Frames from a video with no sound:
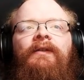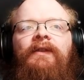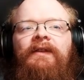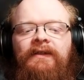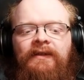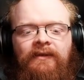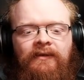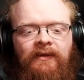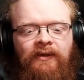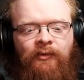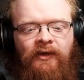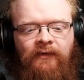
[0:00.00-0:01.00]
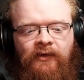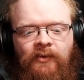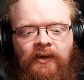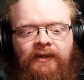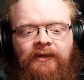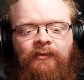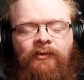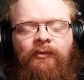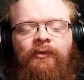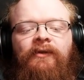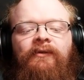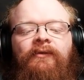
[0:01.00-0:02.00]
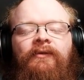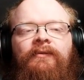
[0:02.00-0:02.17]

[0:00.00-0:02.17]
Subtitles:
This is a little bit of a questionable move.